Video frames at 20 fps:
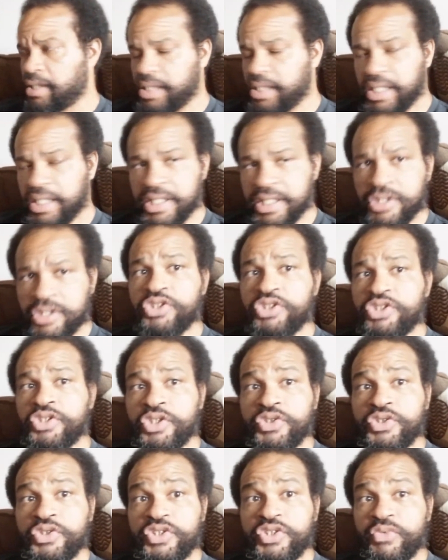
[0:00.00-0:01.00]
He doesn't
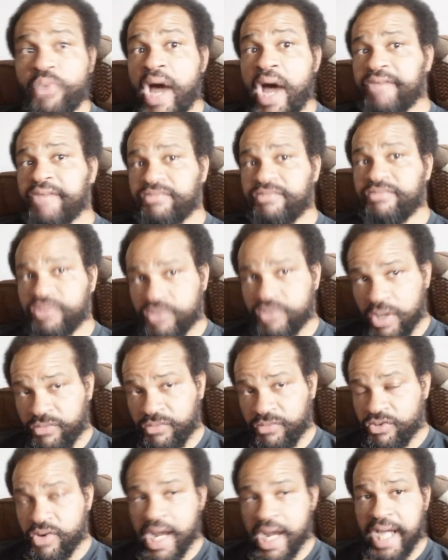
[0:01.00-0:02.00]
use the wide
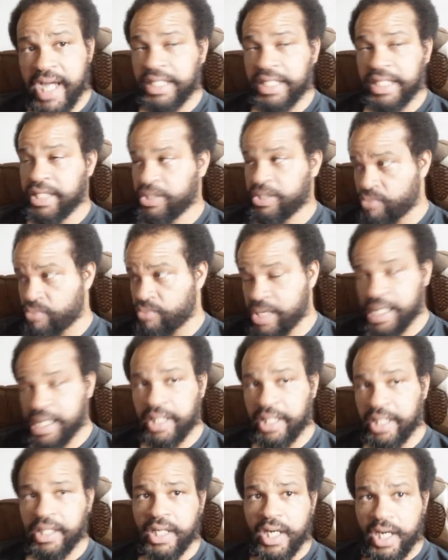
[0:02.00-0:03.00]
variety and
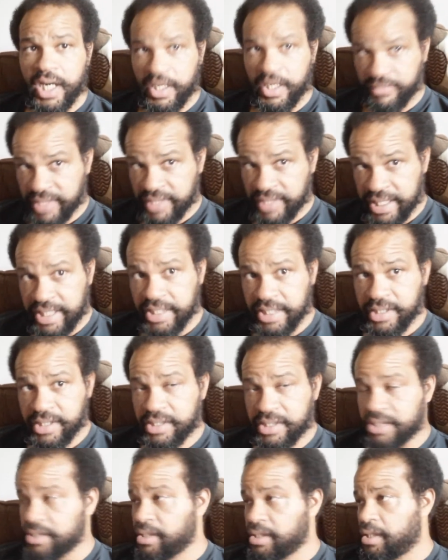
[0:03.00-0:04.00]
array of
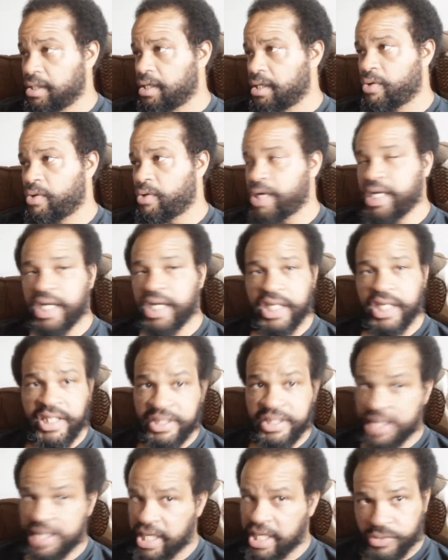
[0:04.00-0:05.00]
leads, all right? And
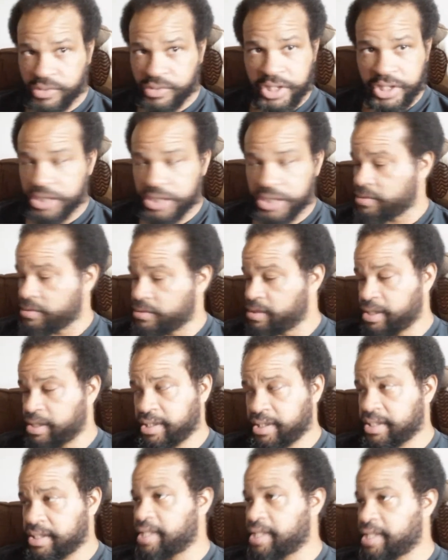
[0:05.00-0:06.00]
he's not a switch hitter or
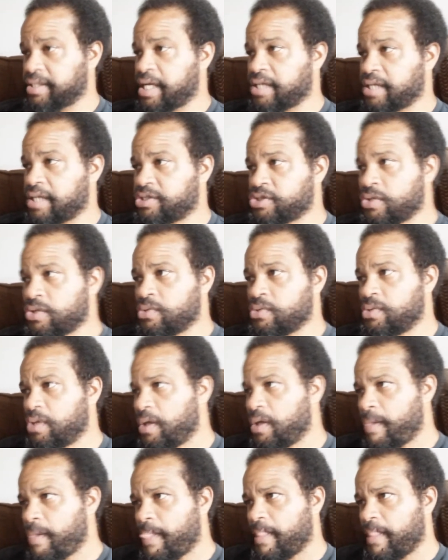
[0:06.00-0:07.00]
anything like that. So,
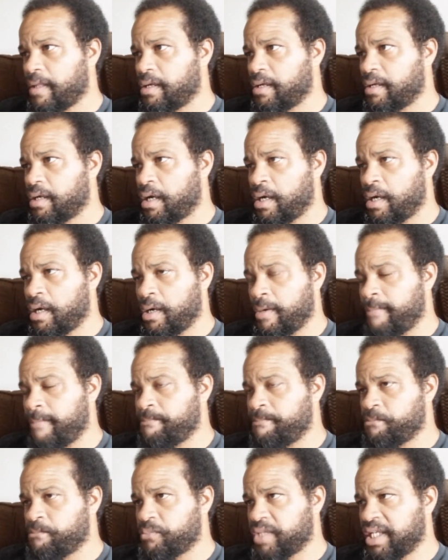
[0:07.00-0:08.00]

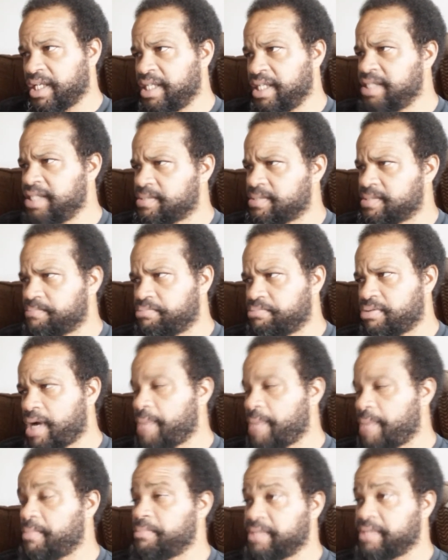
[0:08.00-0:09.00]
um, he's
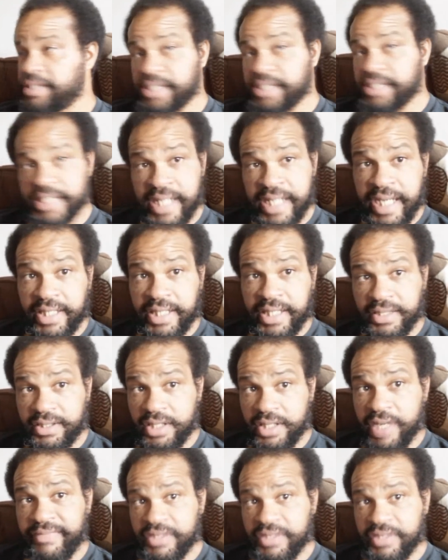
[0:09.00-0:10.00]
probably the next
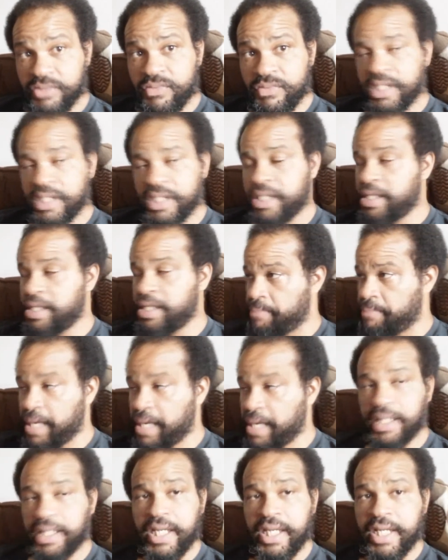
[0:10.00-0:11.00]
toughest one, and then
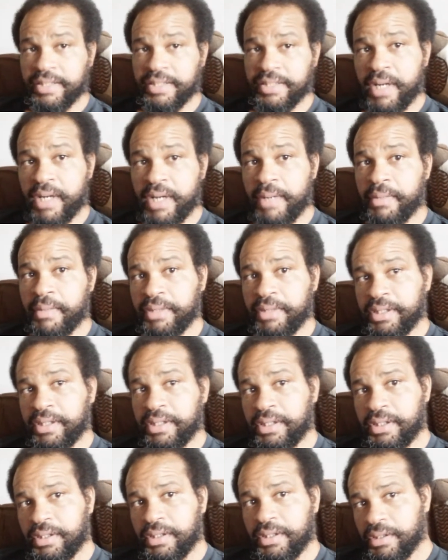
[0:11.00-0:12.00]
Pacquiao's
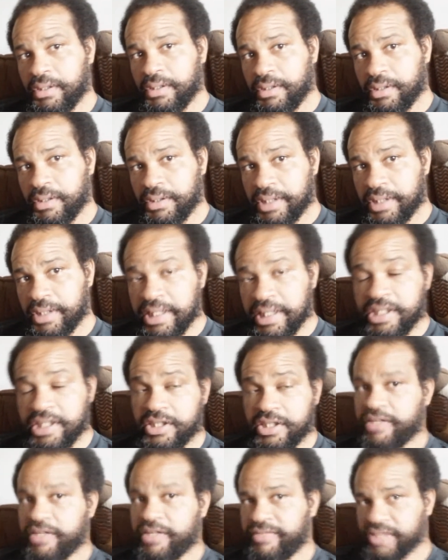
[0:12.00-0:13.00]
probably the
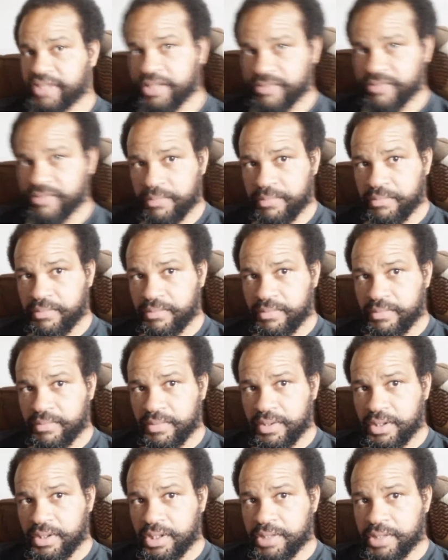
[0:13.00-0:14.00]
least toughest of them,
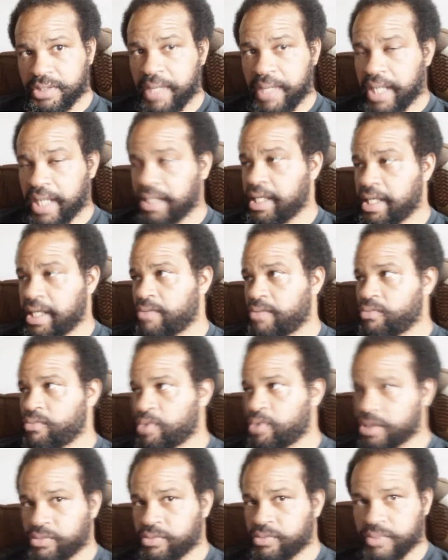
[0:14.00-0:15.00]
because Pacquiao
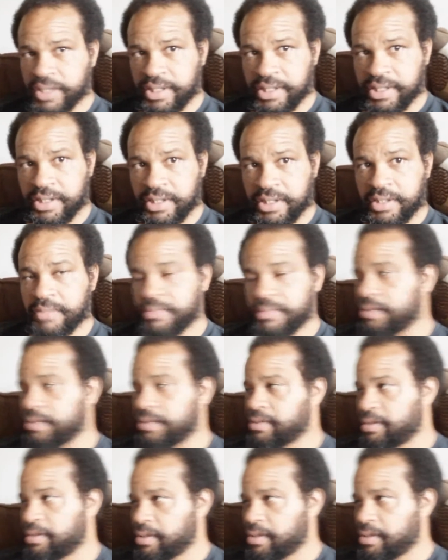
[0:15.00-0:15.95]
works with a system and